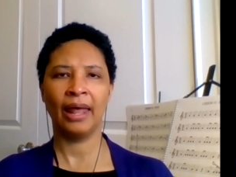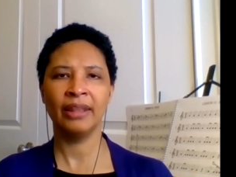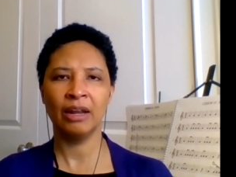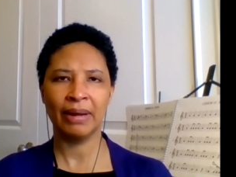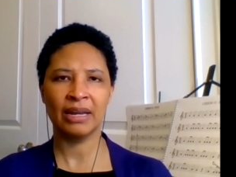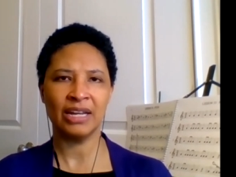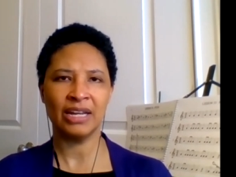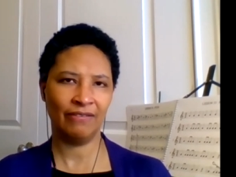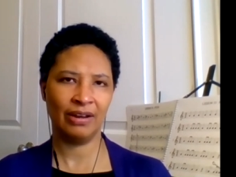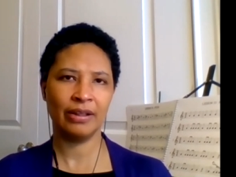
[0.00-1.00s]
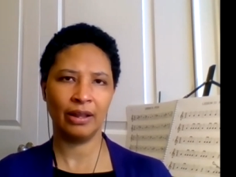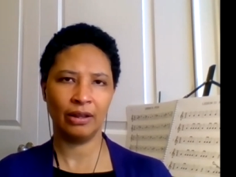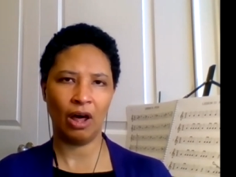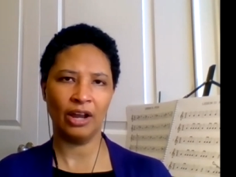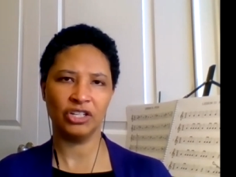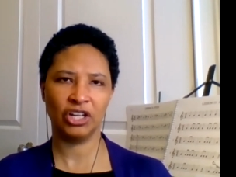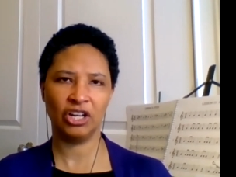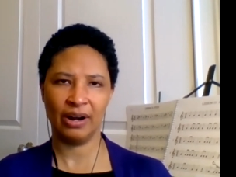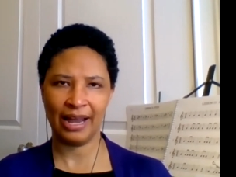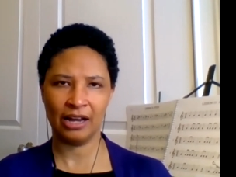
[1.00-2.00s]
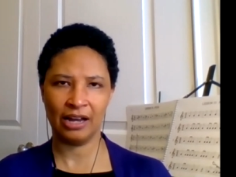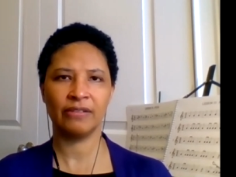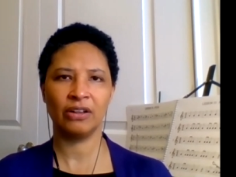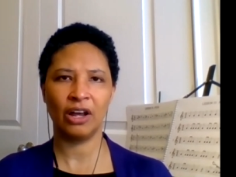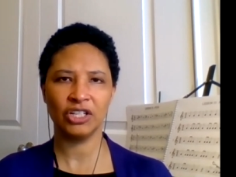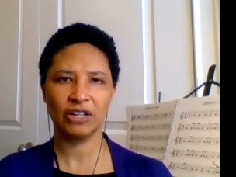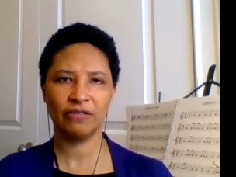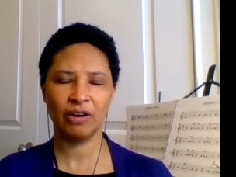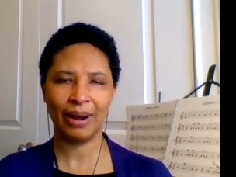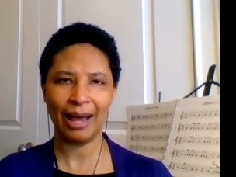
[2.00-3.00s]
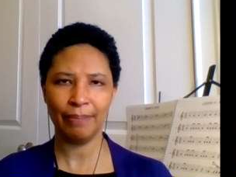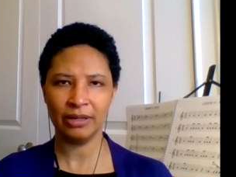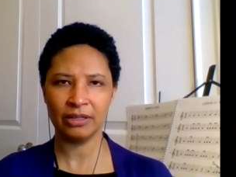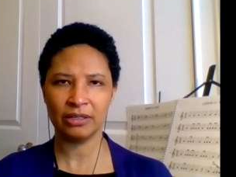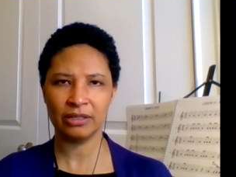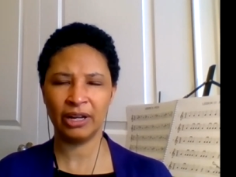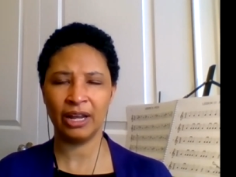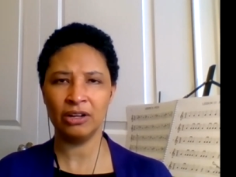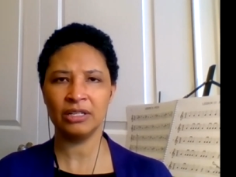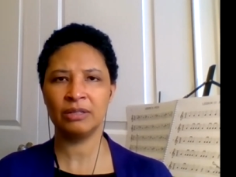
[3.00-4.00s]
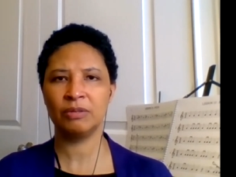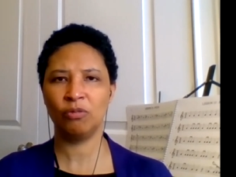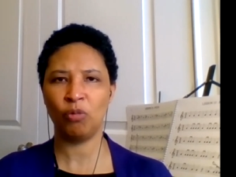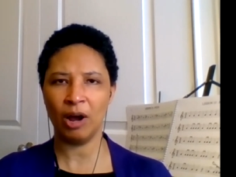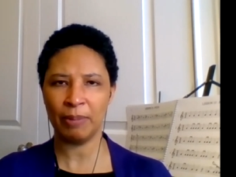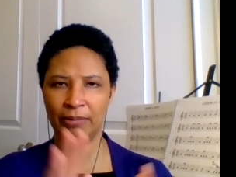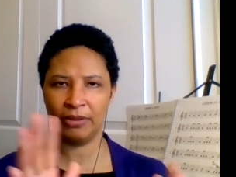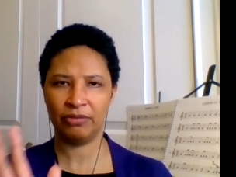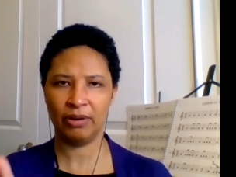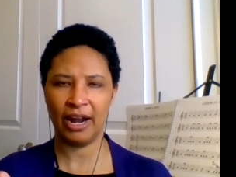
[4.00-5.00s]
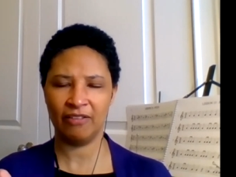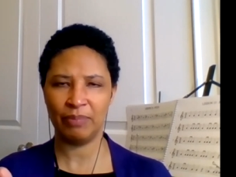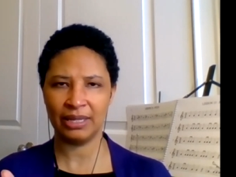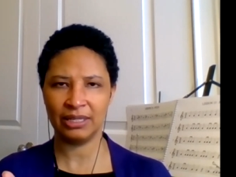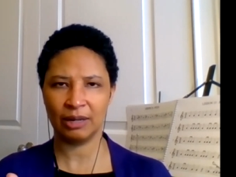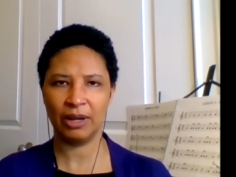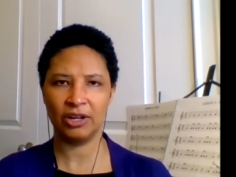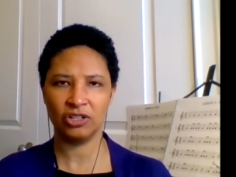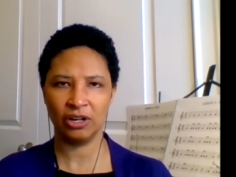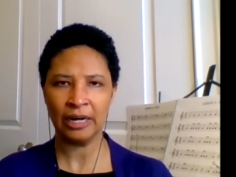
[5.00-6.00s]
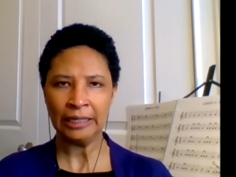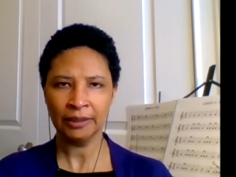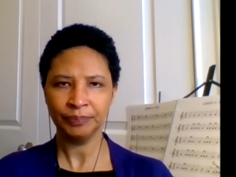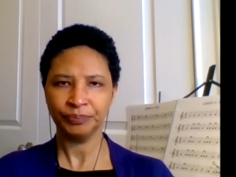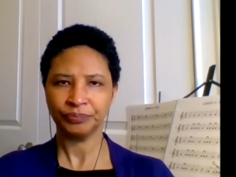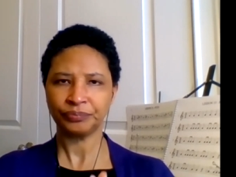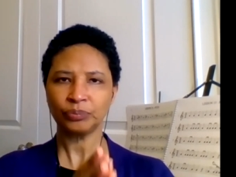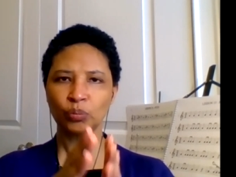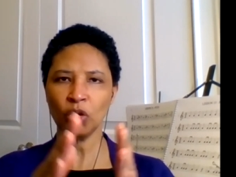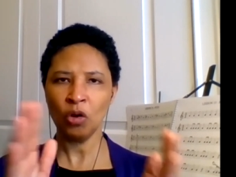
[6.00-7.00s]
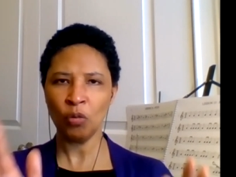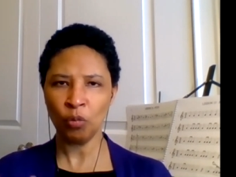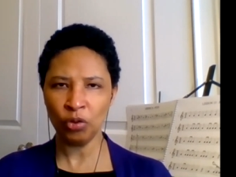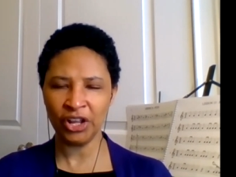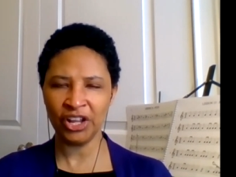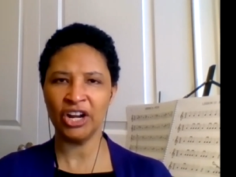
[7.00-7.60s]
And then we can dive into the logic, your account of the logic for what happened. So you, can you just walk people through a kind of basic picture the